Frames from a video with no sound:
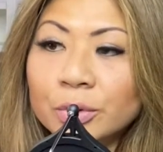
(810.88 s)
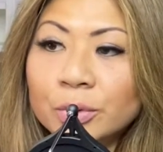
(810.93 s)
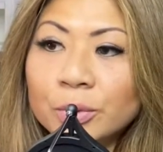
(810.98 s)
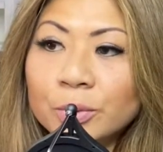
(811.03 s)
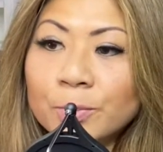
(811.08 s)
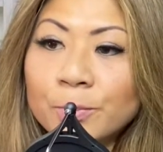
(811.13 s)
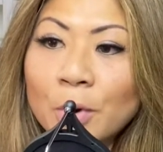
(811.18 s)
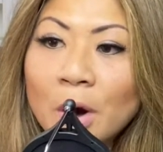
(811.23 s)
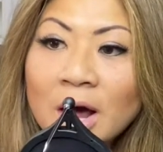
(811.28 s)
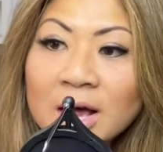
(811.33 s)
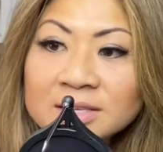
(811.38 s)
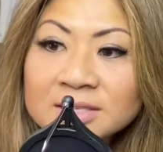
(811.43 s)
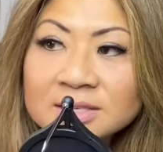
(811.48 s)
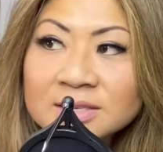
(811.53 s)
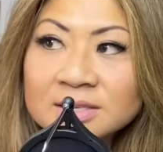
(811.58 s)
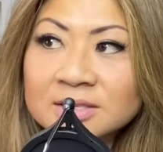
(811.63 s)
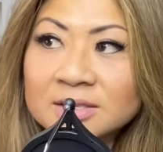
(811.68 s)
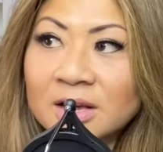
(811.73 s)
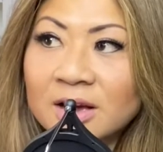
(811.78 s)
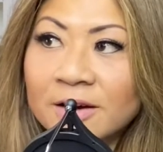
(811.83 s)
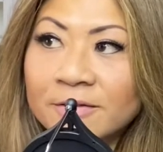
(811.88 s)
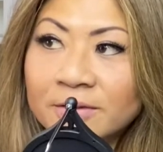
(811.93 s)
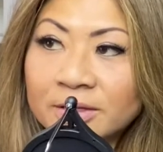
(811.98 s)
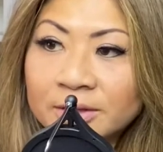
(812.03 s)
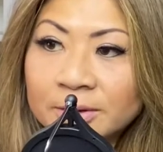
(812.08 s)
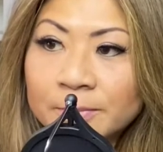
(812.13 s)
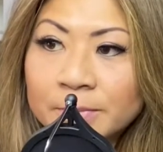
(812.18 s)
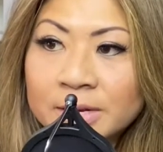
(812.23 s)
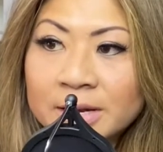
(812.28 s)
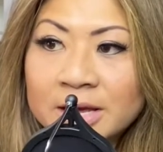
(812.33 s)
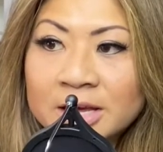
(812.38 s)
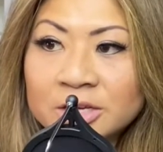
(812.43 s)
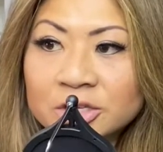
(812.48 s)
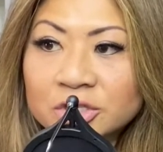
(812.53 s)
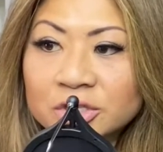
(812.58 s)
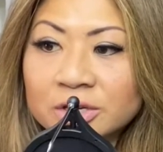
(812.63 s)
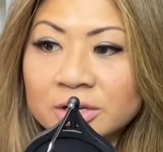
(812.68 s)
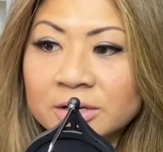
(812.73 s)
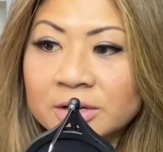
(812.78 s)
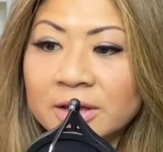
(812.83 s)
Process of
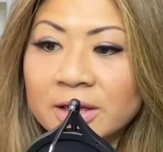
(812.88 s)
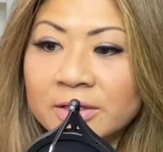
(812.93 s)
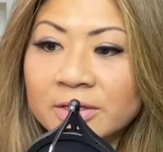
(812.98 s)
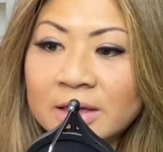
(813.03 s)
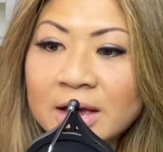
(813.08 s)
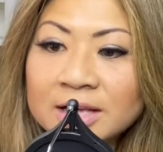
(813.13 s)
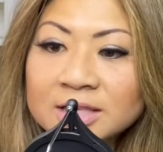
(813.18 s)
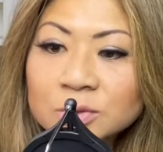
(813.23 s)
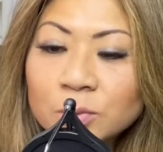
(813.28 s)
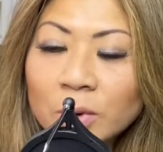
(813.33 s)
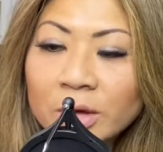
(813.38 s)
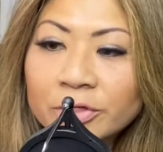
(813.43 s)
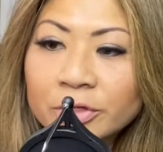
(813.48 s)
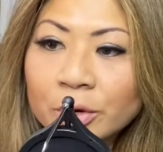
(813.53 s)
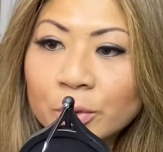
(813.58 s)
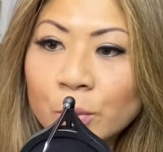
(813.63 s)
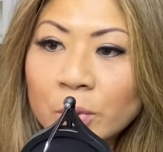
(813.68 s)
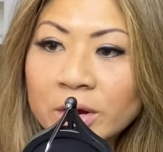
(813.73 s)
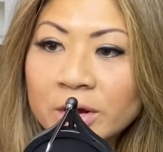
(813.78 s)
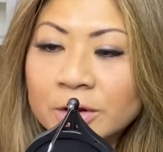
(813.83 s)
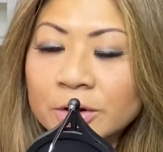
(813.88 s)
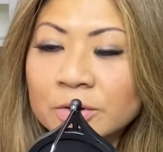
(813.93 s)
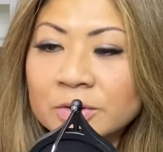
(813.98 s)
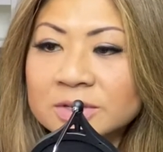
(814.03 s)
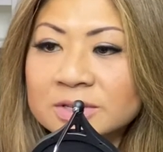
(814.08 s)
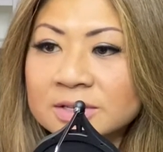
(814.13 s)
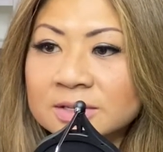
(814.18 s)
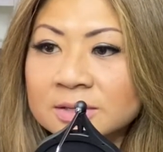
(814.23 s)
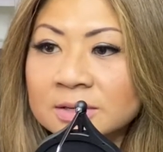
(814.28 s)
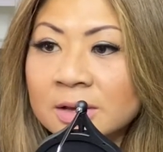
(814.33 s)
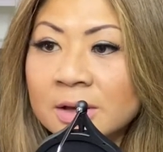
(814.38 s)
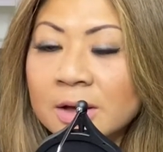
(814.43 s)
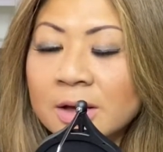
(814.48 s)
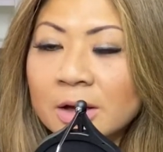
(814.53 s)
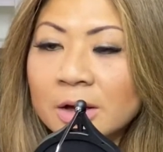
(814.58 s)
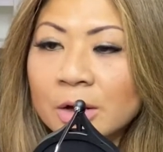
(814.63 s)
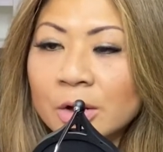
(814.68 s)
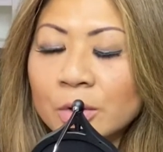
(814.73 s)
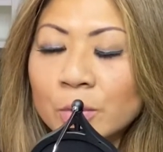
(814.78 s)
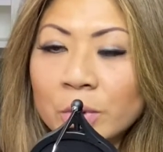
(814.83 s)
elimination, and that's what the Quick Notes
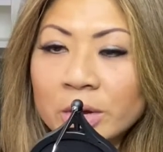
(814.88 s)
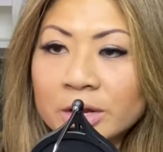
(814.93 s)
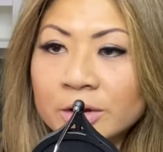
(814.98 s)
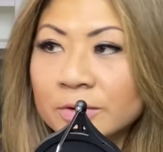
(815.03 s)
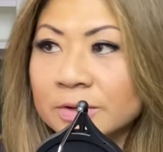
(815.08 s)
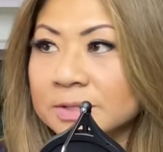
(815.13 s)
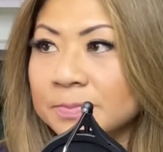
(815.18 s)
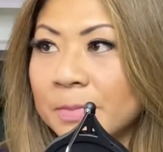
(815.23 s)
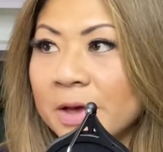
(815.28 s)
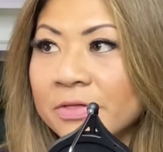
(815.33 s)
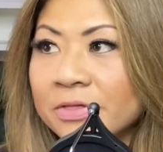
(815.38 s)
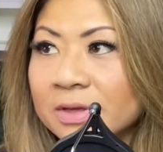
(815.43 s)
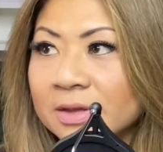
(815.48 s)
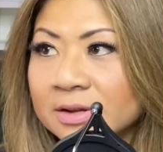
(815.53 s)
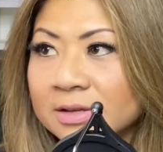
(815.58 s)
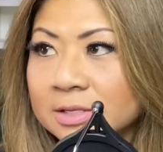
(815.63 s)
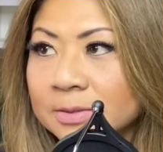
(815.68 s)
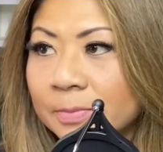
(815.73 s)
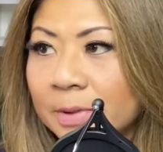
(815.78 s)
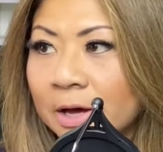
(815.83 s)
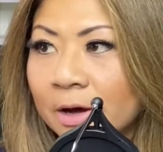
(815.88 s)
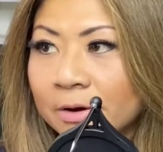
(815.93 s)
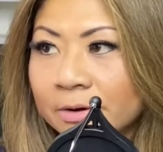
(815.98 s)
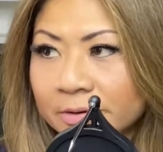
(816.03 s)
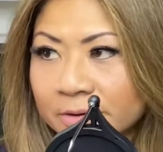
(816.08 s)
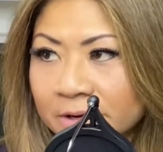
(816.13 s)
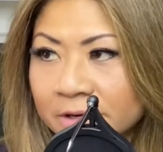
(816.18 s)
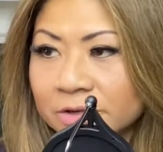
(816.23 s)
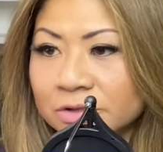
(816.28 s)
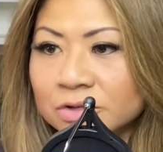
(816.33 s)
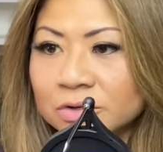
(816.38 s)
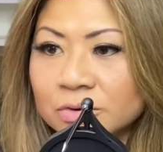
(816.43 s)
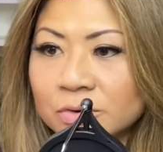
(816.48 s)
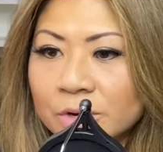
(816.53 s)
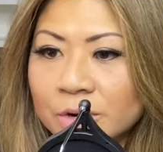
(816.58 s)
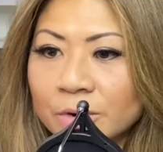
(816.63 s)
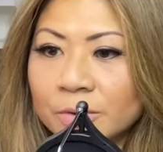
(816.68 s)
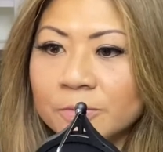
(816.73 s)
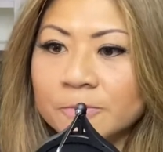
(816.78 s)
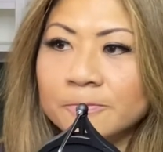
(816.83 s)
method is about, as you
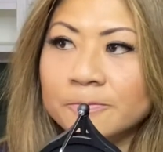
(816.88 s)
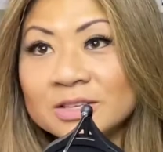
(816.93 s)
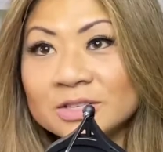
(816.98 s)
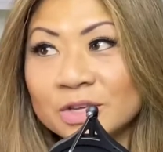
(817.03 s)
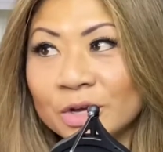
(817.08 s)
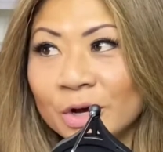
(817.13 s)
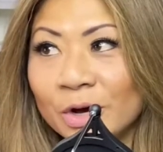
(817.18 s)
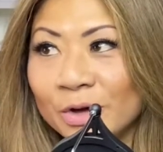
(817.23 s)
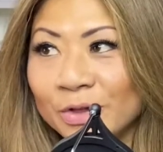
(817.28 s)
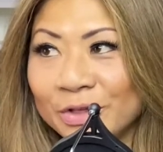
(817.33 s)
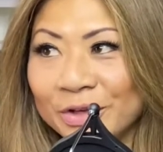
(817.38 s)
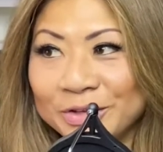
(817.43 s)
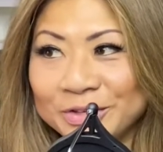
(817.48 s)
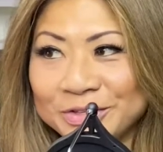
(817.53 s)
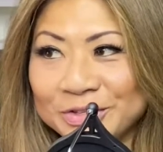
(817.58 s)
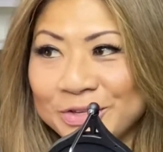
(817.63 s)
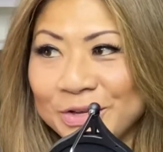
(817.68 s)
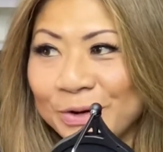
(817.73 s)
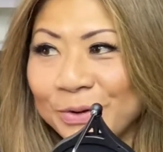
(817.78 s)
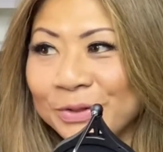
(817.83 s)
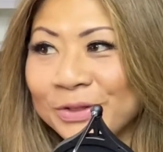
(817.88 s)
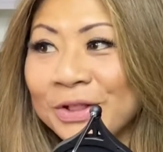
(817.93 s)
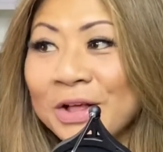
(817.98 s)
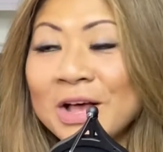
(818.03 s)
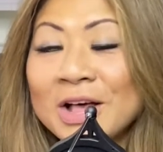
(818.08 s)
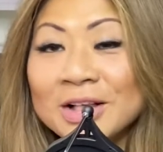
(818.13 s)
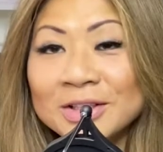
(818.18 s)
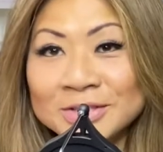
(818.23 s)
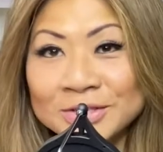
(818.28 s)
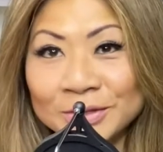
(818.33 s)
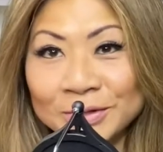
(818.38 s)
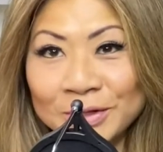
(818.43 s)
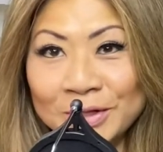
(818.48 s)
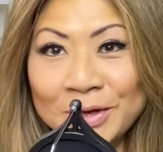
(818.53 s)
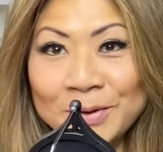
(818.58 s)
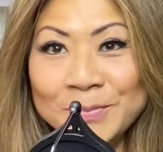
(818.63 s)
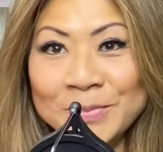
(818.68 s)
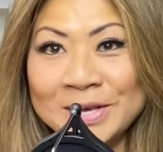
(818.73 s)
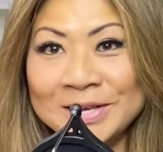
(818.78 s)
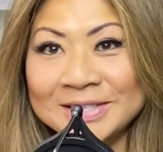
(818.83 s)
know. So
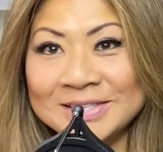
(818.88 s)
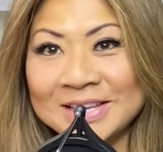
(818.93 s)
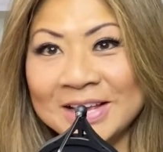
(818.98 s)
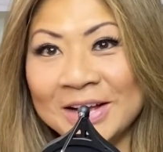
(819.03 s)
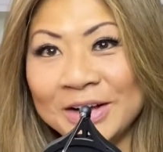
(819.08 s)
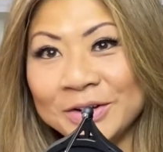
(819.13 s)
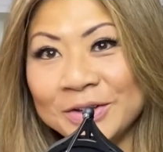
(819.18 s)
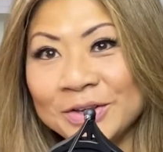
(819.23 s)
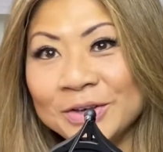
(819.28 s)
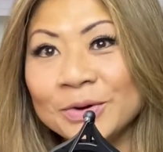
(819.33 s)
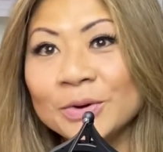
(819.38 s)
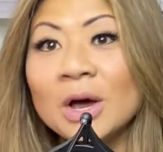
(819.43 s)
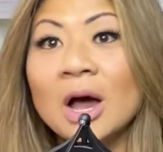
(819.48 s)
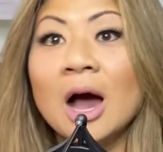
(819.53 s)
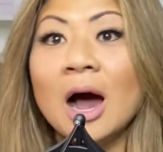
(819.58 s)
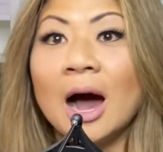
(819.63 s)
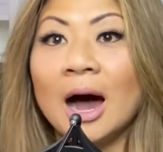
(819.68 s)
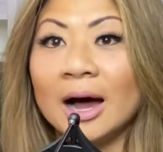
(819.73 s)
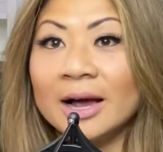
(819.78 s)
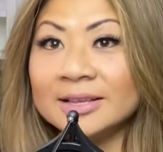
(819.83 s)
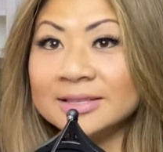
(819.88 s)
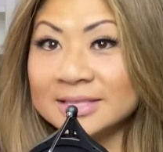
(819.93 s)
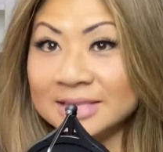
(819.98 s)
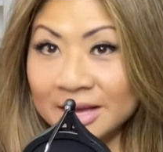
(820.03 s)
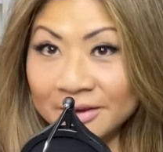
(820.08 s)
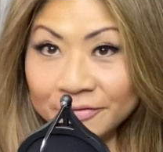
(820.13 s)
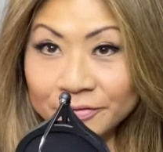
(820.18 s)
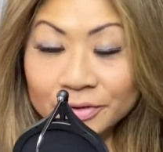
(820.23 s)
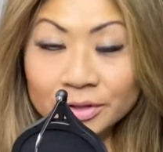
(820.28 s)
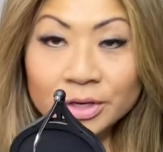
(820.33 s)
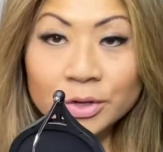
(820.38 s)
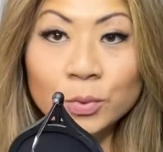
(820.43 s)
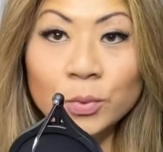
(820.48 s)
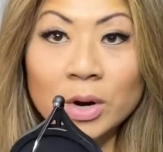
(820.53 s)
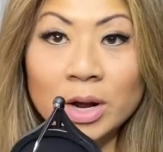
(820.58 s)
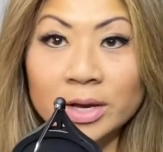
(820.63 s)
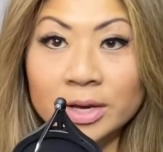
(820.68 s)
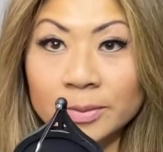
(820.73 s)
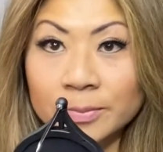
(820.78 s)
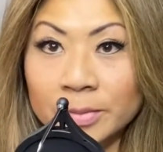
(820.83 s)
let me tell you, I definitely
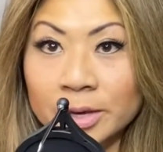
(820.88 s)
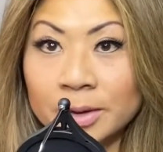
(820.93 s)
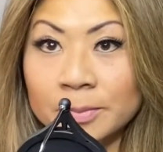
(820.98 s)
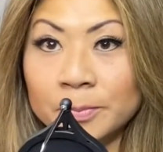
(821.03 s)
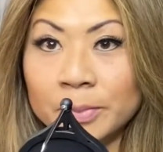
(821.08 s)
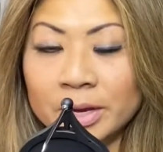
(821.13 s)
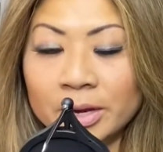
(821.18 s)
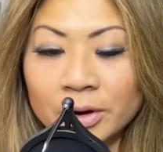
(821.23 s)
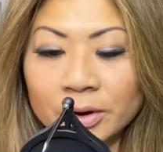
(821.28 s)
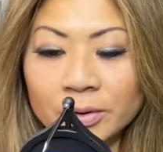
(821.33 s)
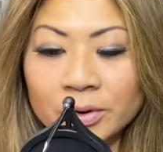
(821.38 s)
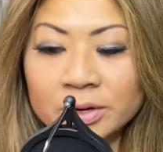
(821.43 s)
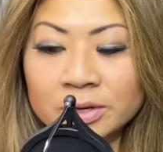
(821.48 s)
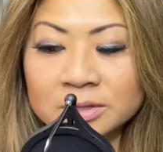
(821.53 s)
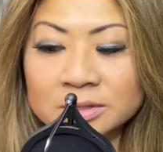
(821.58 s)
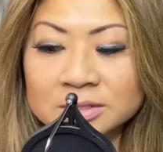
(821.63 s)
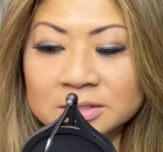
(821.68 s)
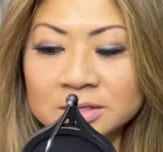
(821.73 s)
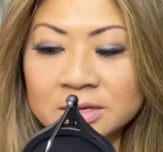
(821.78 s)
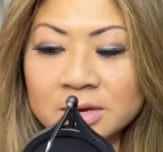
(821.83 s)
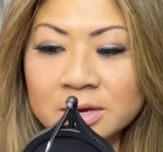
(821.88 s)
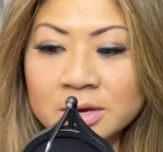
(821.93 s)
recommend parents,